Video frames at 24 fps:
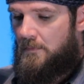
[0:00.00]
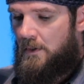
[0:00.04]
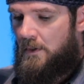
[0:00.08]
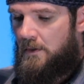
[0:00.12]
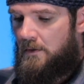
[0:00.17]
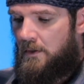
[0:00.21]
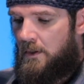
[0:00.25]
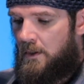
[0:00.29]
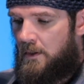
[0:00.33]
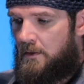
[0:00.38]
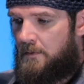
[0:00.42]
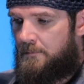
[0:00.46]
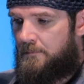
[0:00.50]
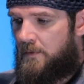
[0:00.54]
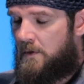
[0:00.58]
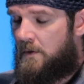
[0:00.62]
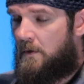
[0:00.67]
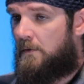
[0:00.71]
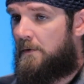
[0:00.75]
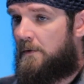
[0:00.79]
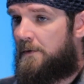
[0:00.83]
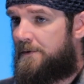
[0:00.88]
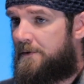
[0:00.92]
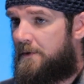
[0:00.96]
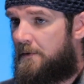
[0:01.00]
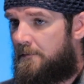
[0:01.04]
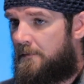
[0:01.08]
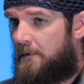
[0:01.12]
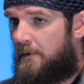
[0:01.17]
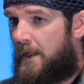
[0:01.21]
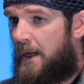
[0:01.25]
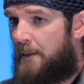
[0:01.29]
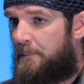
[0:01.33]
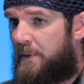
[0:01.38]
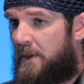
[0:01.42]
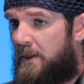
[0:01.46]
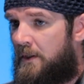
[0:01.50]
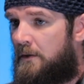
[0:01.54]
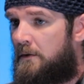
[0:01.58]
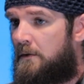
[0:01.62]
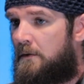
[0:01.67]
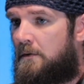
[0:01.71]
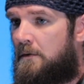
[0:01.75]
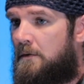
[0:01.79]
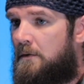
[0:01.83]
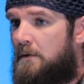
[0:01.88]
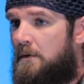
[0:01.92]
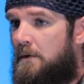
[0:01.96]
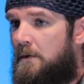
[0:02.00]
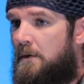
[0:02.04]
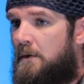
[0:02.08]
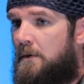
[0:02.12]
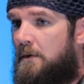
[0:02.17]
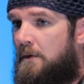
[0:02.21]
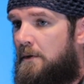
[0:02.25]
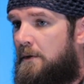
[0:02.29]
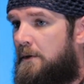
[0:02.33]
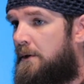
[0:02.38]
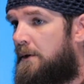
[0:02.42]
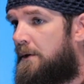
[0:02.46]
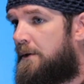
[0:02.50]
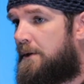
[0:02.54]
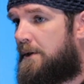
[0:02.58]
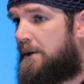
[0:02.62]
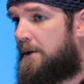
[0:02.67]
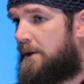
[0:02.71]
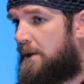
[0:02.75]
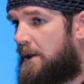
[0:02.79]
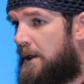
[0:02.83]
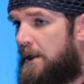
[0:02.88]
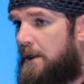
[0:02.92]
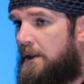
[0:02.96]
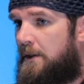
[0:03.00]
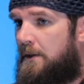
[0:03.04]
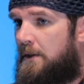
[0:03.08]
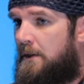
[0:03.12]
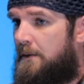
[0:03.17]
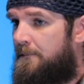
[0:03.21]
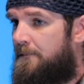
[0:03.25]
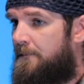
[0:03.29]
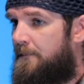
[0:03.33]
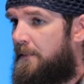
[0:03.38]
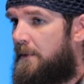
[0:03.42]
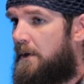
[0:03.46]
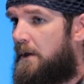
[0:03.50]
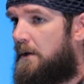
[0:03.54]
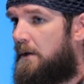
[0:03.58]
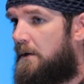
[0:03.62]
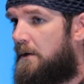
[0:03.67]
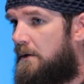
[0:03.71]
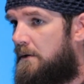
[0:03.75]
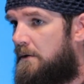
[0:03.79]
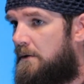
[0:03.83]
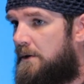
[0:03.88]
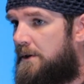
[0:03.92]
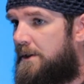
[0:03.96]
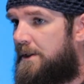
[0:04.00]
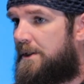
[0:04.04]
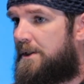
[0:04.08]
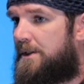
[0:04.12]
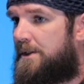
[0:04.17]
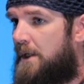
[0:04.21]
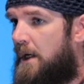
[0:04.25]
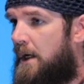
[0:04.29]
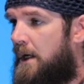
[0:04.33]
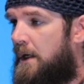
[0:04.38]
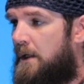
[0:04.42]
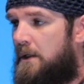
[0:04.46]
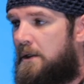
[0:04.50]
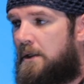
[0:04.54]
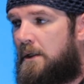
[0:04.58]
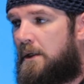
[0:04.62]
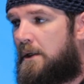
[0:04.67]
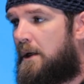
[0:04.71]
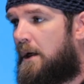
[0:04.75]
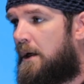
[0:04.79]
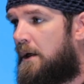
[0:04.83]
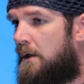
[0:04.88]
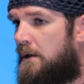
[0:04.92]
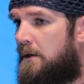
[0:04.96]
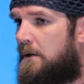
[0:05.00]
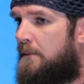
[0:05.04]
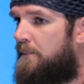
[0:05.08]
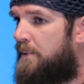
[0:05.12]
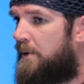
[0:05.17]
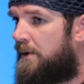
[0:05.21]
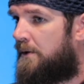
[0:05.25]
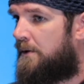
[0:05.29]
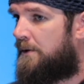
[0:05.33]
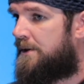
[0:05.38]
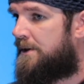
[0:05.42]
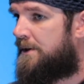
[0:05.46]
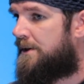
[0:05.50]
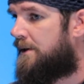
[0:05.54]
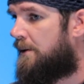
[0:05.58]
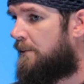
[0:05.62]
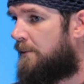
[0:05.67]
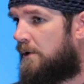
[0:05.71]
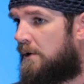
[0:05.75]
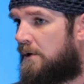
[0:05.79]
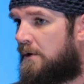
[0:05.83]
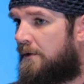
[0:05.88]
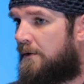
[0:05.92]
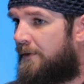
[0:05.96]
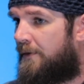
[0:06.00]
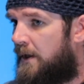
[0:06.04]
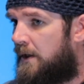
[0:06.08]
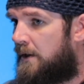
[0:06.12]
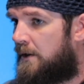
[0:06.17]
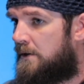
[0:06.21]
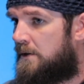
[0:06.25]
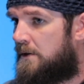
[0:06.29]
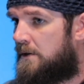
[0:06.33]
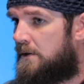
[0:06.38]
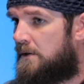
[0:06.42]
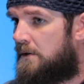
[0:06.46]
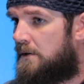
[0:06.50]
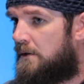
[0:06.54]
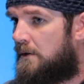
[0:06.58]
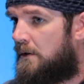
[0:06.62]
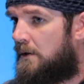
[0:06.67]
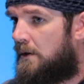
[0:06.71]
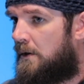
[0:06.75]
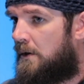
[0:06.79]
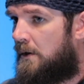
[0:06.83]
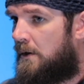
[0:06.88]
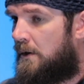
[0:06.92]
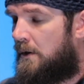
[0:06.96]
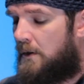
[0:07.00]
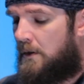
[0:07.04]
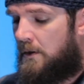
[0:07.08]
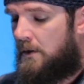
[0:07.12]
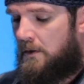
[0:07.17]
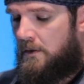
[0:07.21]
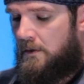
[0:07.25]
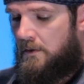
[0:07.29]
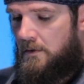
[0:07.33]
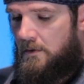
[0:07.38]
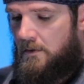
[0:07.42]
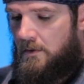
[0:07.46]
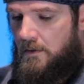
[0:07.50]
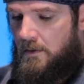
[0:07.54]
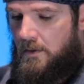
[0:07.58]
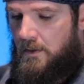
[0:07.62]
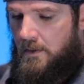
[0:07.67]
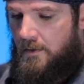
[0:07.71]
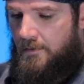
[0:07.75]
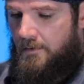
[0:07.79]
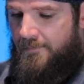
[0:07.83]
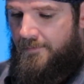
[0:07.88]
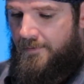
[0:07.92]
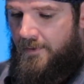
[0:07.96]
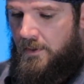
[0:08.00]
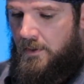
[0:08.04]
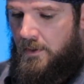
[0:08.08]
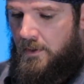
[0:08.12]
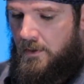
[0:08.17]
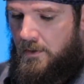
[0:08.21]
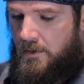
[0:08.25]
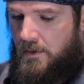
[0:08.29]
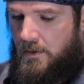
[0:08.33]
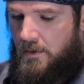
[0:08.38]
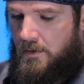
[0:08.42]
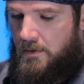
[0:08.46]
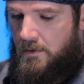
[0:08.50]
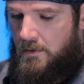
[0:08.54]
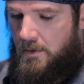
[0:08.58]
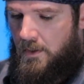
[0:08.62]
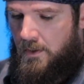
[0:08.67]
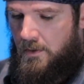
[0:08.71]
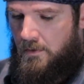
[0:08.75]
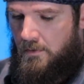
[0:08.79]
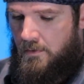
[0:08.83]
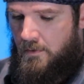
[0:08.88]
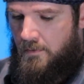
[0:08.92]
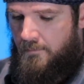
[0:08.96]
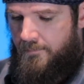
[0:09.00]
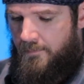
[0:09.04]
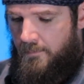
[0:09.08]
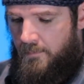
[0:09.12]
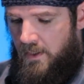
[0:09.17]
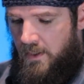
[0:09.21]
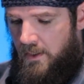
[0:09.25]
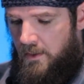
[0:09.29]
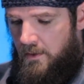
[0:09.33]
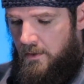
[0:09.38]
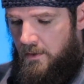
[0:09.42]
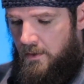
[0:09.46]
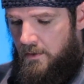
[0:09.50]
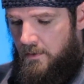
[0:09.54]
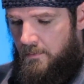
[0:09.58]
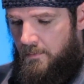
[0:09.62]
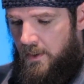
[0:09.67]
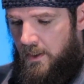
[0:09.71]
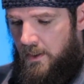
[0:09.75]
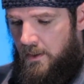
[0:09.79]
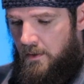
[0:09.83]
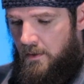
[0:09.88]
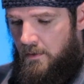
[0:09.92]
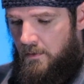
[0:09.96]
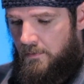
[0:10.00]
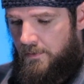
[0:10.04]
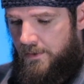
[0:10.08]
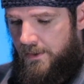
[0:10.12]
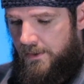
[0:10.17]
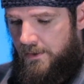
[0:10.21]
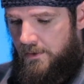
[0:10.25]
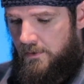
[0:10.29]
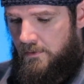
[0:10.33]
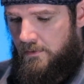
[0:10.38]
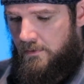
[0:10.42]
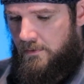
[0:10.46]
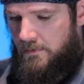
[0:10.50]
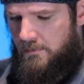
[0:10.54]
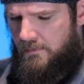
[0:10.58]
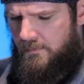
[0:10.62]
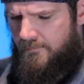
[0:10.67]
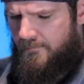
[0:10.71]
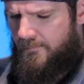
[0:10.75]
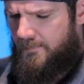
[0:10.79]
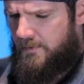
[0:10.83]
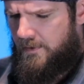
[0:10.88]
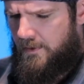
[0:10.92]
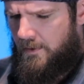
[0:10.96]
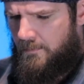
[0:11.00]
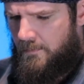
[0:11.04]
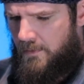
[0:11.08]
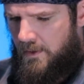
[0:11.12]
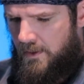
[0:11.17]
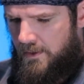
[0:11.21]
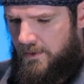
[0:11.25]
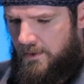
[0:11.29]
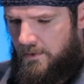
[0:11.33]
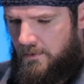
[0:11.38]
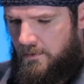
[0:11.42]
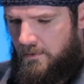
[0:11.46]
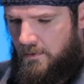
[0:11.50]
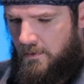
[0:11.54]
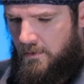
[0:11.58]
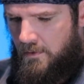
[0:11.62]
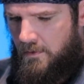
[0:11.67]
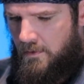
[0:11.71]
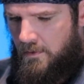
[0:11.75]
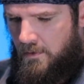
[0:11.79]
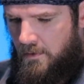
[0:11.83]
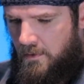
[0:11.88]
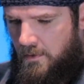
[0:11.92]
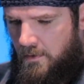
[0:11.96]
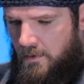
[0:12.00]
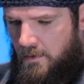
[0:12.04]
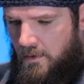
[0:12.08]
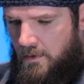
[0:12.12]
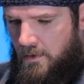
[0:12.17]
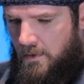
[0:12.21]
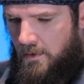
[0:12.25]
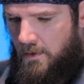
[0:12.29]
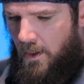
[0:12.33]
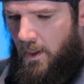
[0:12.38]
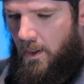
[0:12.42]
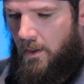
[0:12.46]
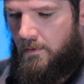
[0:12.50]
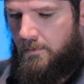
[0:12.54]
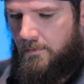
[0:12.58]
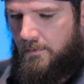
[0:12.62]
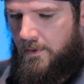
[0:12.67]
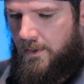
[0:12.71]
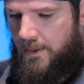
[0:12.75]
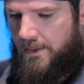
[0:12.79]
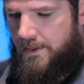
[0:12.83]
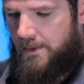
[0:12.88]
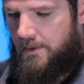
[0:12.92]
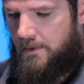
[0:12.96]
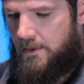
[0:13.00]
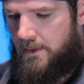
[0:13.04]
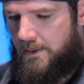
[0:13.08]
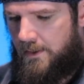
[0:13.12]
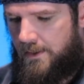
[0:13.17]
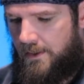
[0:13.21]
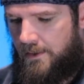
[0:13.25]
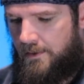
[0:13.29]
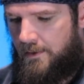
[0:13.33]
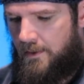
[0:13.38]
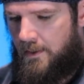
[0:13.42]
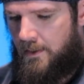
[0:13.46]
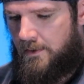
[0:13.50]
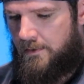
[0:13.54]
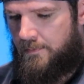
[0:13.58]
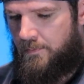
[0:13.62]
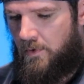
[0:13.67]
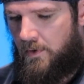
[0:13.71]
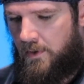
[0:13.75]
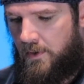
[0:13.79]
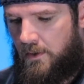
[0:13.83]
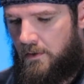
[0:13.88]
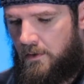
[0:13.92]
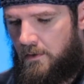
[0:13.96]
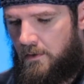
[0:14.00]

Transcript: um, goals overlapping and kind of decide to kind of build similar things. And I think, I don't know if it made it into my notes for some reason. Oh, it's it's in the next point.